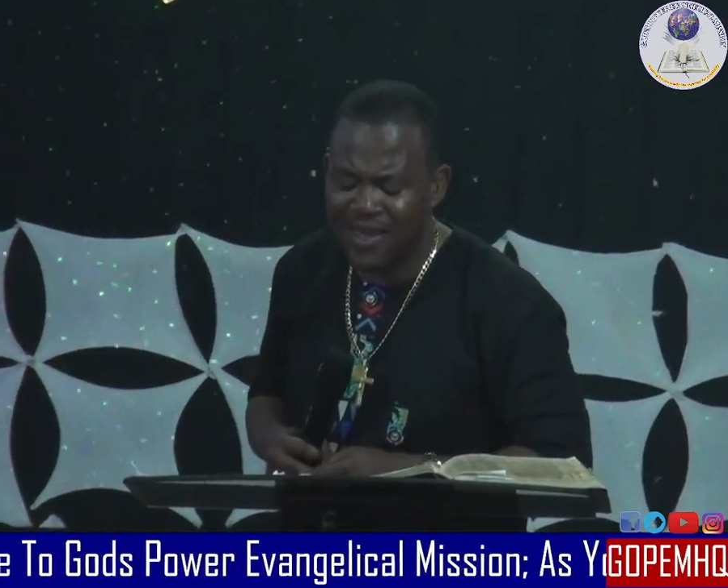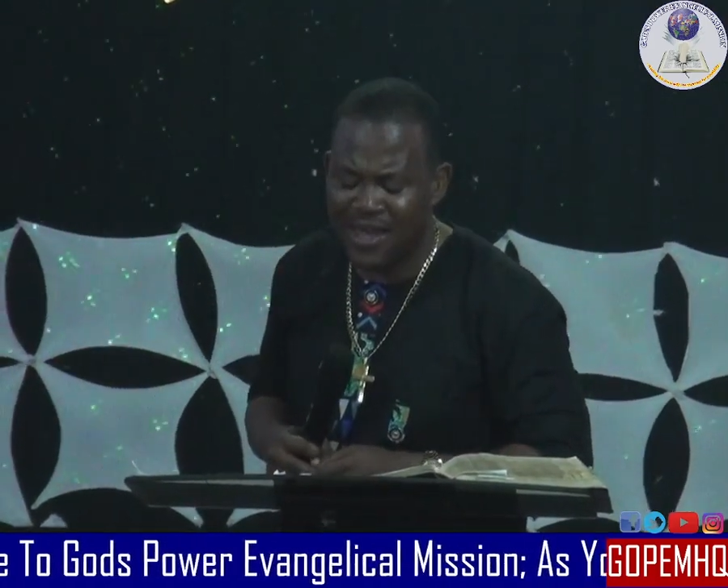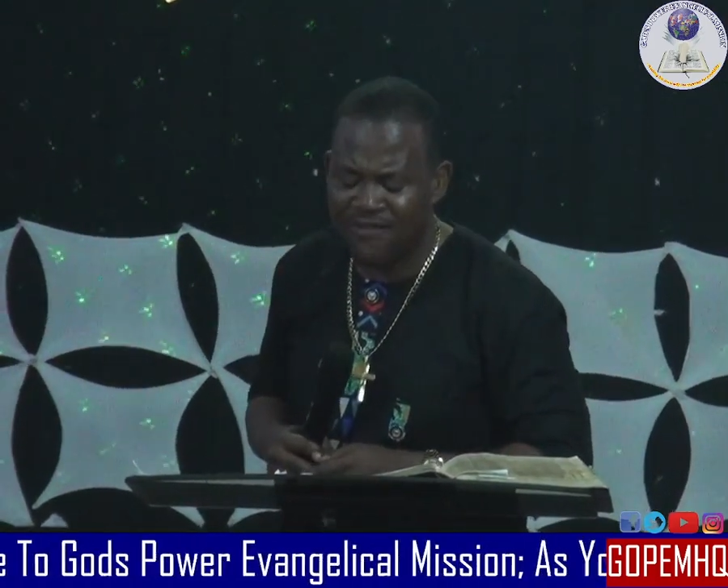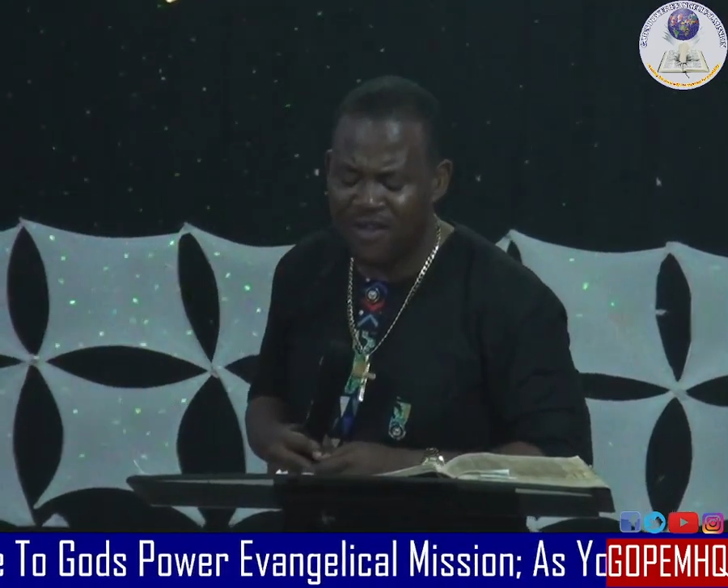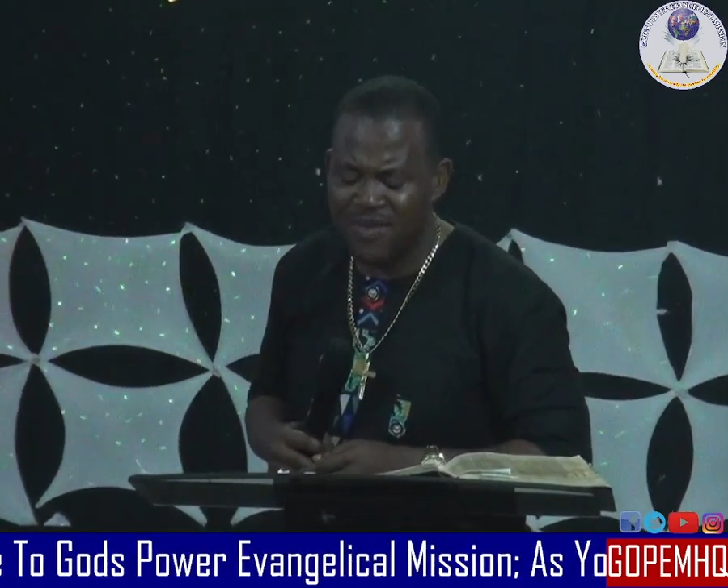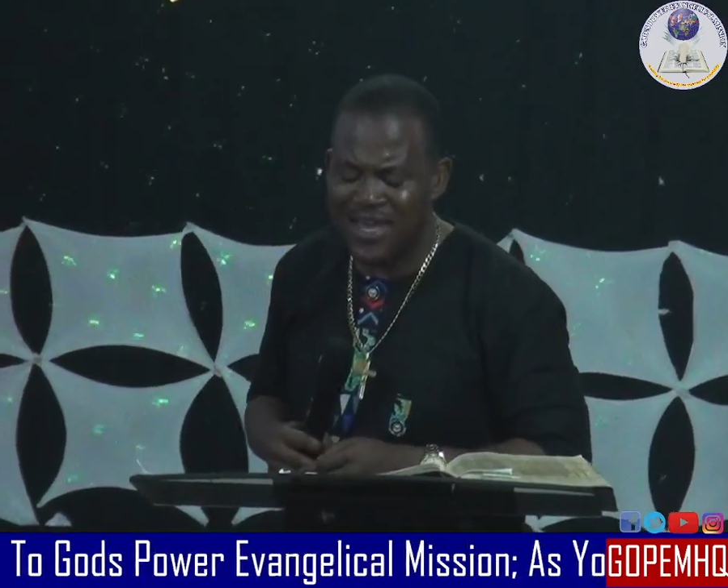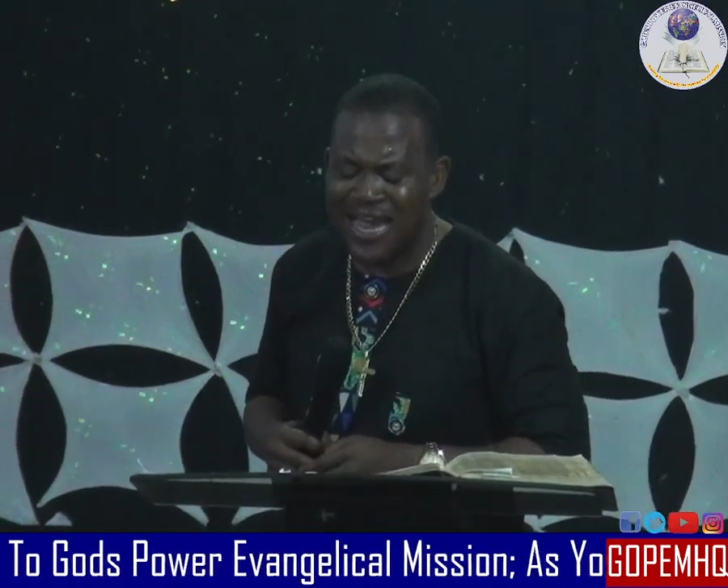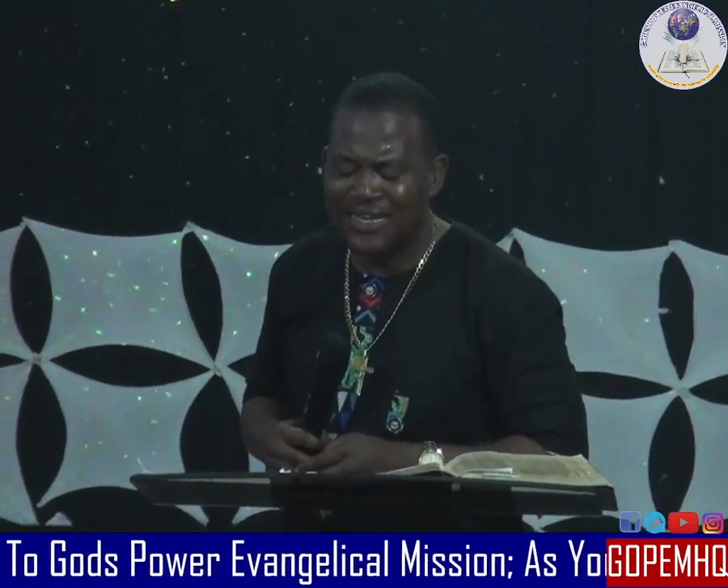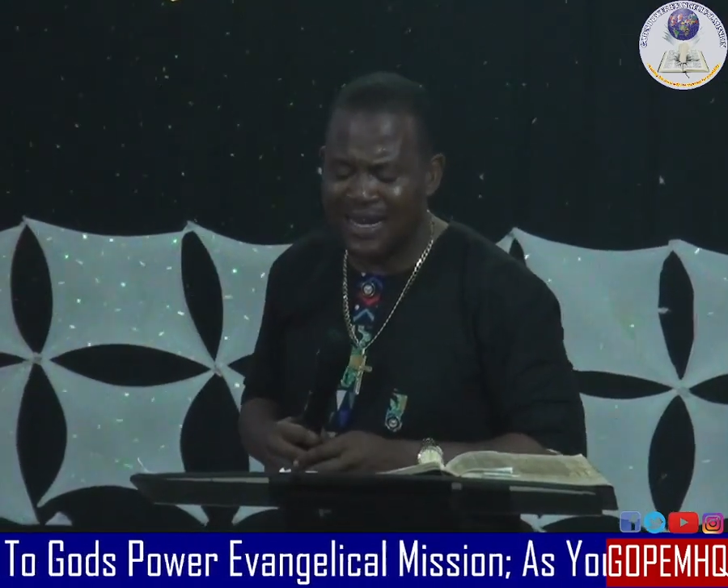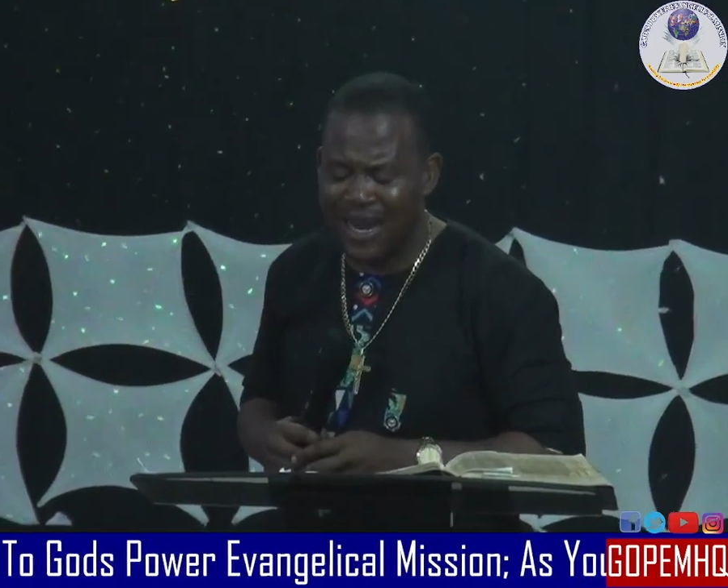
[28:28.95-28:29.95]
say after me, say, I
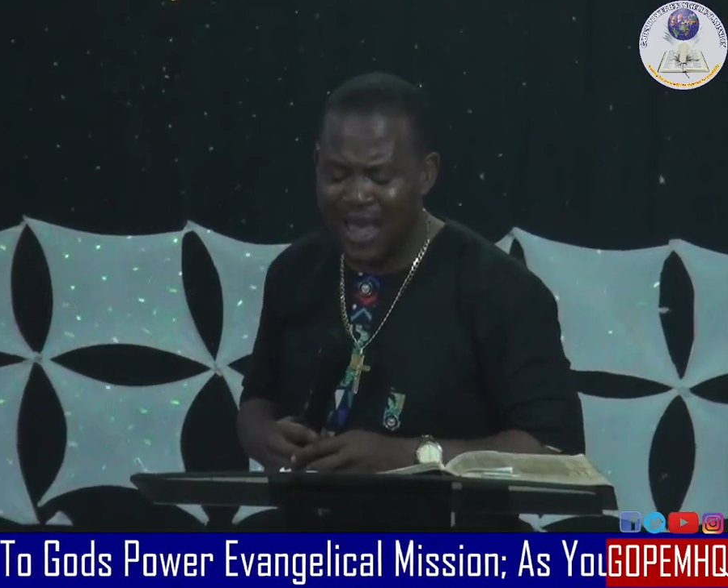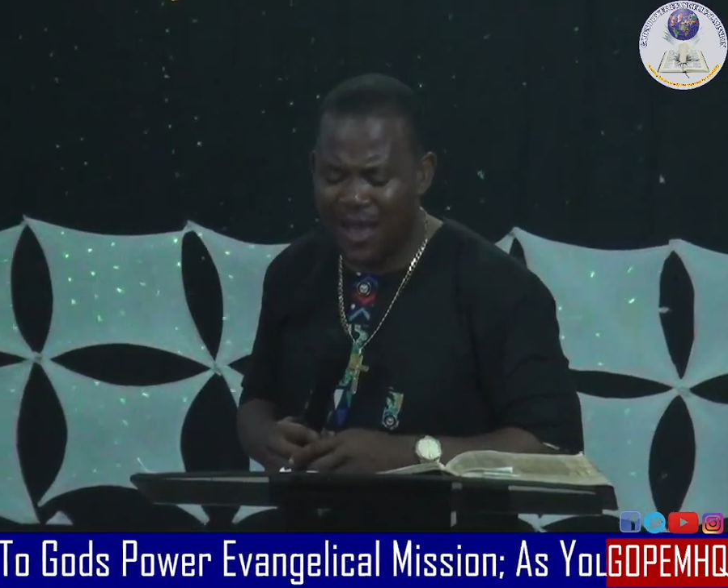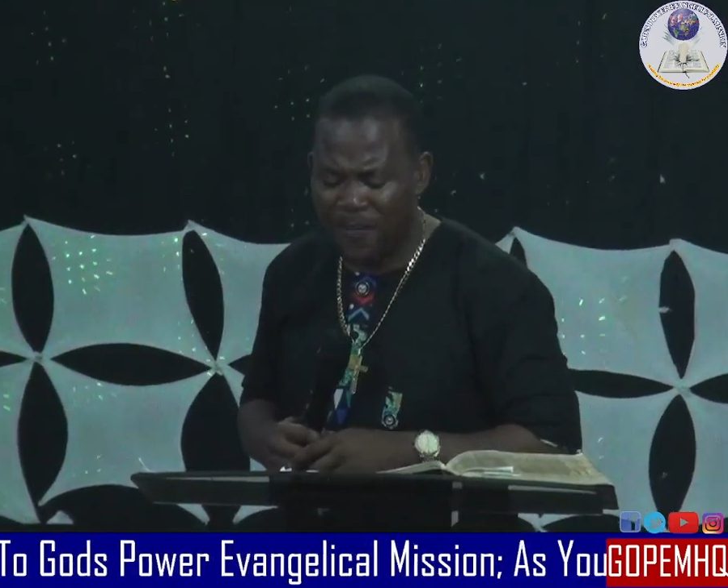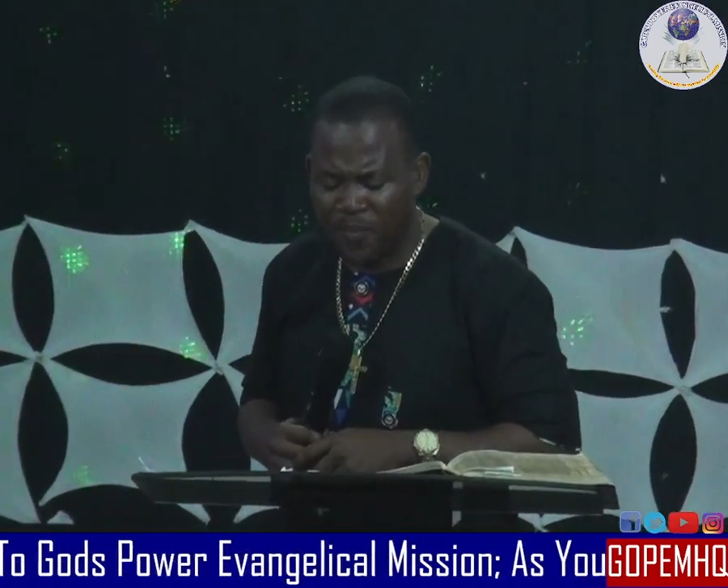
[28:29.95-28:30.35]
declare